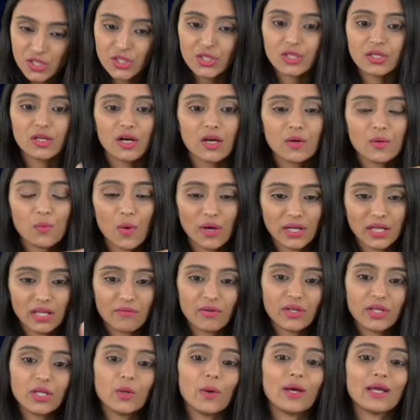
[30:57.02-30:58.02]
here,
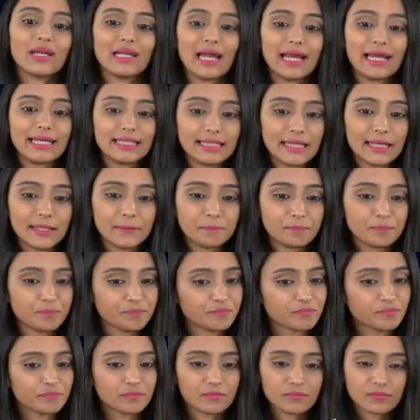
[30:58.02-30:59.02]
whatever you are writing,
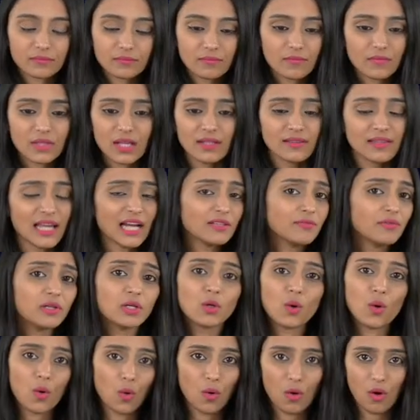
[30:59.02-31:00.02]
that will
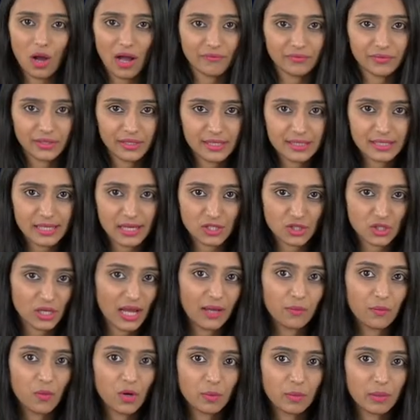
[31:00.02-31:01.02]
go after the session.
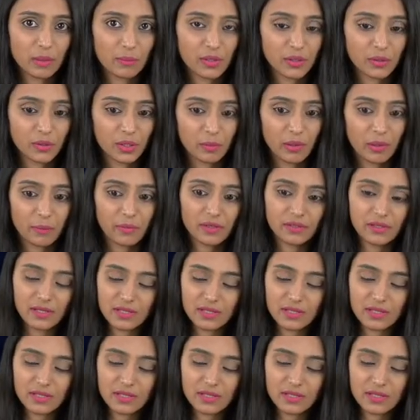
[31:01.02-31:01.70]
I won't be able to remember